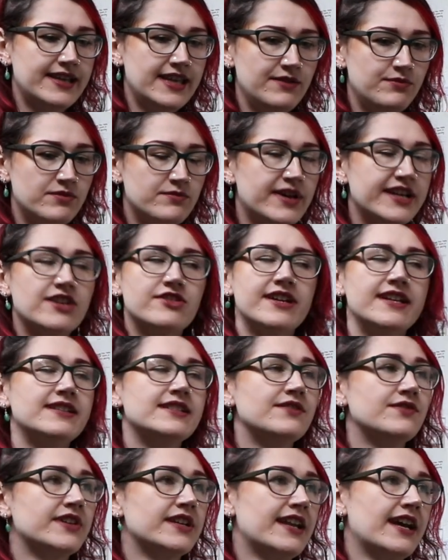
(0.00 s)
keeping my
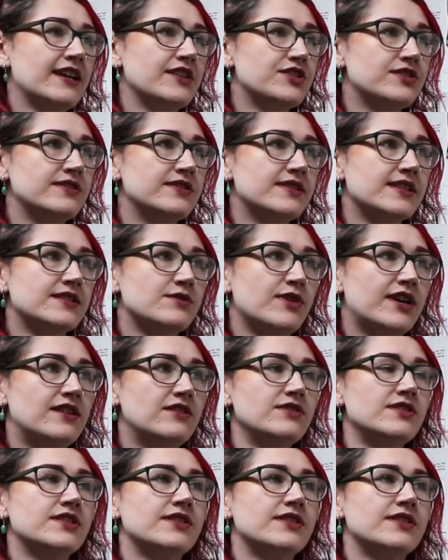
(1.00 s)
creative connections as well.